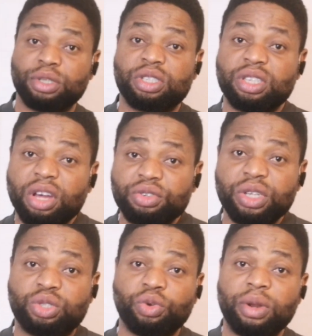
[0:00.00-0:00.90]
but
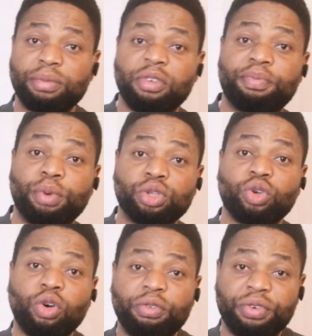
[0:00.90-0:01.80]
surgery to remove
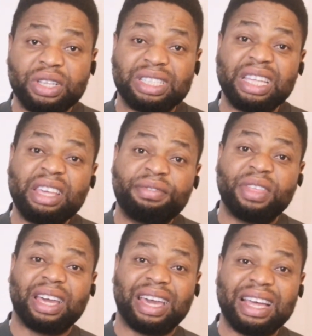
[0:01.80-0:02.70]
both ovaries,
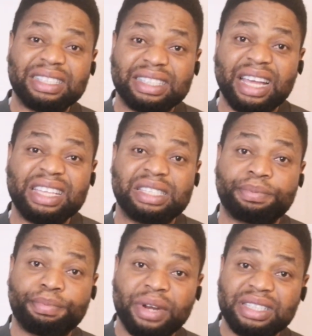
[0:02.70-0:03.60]
if the cancer
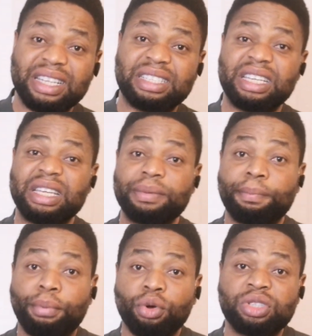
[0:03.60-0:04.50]
is present
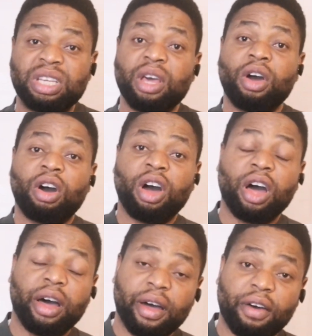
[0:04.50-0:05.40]
in both
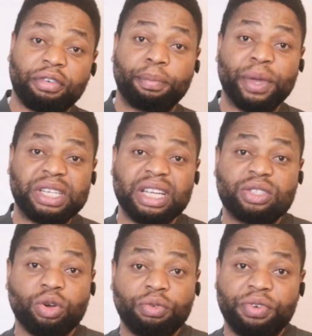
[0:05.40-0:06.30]
of a
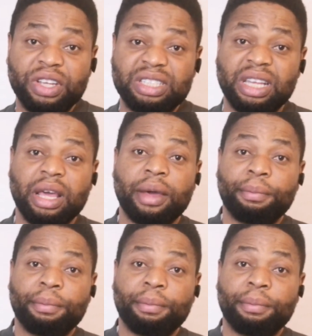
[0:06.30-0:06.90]
patient's ovaries,